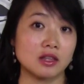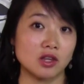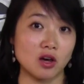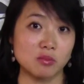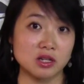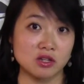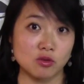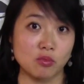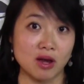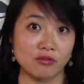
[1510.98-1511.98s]
Not meeting
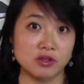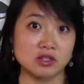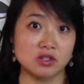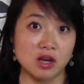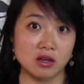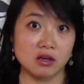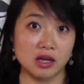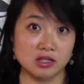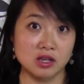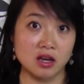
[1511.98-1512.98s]
your preference
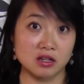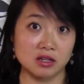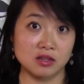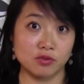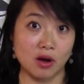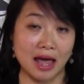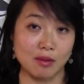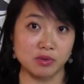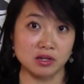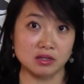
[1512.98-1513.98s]
is not going to give you
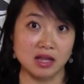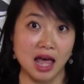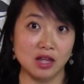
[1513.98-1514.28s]
happiness,